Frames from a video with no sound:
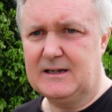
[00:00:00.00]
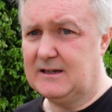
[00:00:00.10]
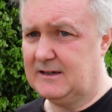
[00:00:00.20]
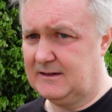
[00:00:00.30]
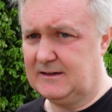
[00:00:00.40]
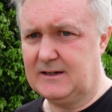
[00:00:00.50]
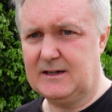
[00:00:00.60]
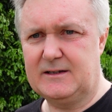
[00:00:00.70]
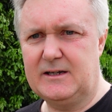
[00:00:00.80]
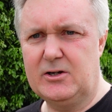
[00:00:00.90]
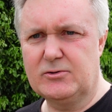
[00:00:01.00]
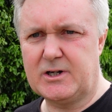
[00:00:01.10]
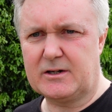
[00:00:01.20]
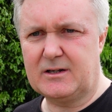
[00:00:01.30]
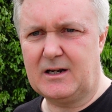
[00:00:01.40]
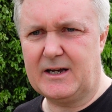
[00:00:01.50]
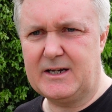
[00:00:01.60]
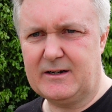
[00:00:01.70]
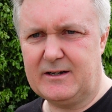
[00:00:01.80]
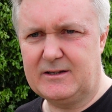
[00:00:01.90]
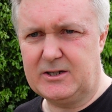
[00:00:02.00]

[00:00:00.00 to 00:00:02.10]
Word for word: And uh, the EU's not going to like it,